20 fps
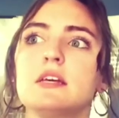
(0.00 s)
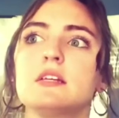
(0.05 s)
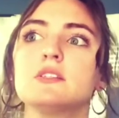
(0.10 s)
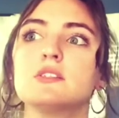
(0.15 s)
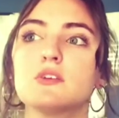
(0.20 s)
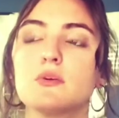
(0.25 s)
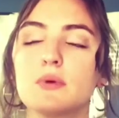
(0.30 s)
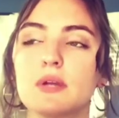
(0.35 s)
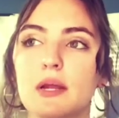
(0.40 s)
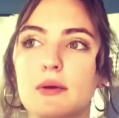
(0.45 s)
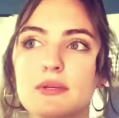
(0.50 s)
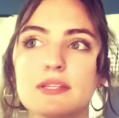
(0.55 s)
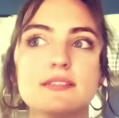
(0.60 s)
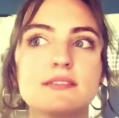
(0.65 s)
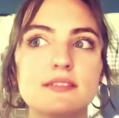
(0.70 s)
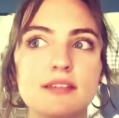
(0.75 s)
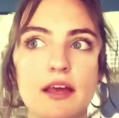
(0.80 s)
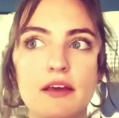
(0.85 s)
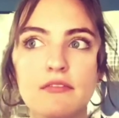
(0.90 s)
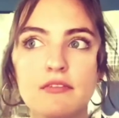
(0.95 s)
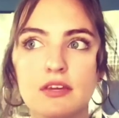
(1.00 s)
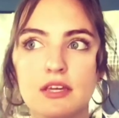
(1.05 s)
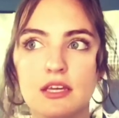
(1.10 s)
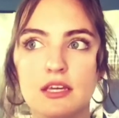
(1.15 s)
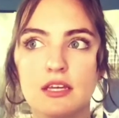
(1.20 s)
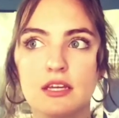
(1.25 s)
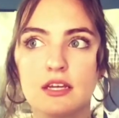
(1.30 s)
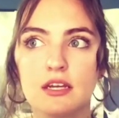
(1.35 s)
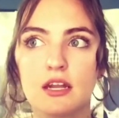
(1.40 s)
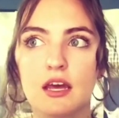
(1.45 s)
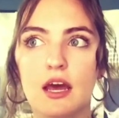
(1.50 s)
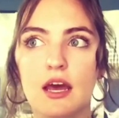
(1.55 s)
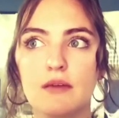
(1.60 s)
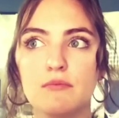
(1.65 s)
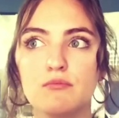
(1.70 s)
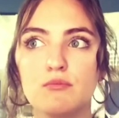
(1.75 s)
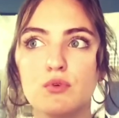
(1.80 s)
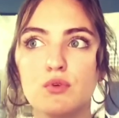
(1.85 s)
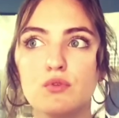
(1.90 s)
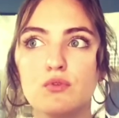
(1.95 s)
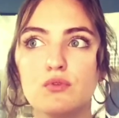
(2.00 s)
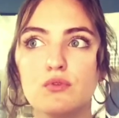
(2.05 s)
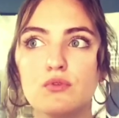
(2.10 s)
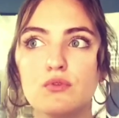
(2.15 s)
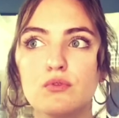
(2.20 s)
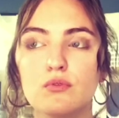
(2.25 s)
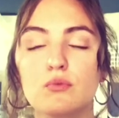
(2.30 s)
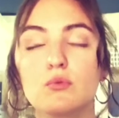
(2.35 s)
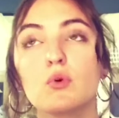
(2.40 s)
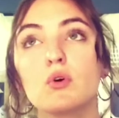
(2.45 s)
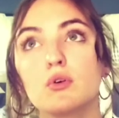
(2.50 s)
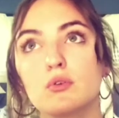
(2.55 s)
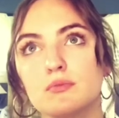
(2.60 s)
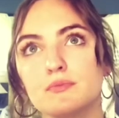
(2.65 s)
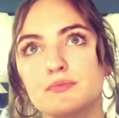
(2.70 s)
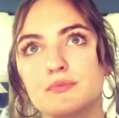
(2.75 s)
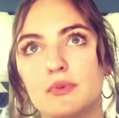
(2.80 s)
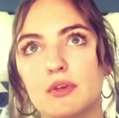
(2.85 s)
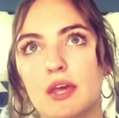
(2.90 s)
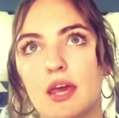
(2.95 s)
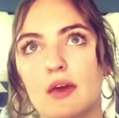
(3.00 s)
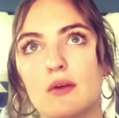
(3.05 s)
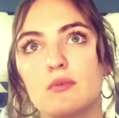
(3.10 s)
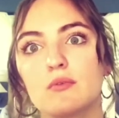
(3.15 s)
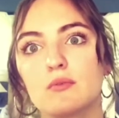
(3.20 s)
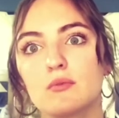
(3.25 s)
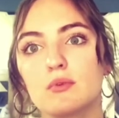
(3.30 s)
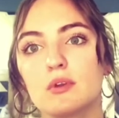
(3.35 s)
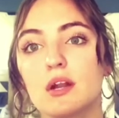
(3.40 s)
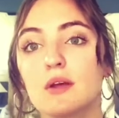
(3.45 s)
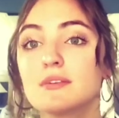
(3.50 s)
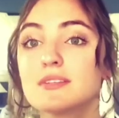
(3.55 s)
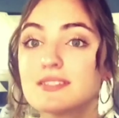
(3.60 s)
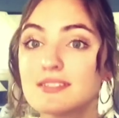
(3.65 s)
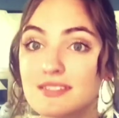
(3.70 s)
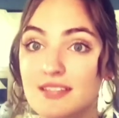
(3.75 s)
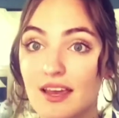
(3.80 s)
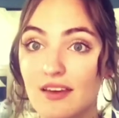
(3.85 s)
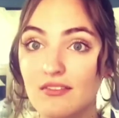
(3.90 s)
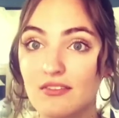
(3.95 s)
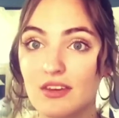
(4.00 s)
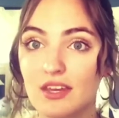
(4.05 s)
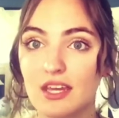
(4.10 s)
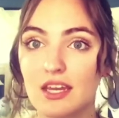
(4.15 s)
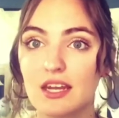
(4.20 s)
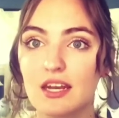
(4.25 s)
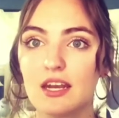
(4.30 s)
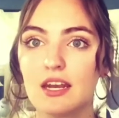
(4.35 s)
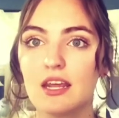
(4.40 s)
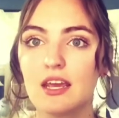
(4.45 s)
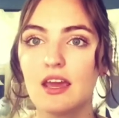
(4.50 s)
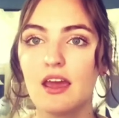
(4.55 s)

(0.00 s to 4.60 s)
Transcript: So when I was 7, I moved, when I was 7,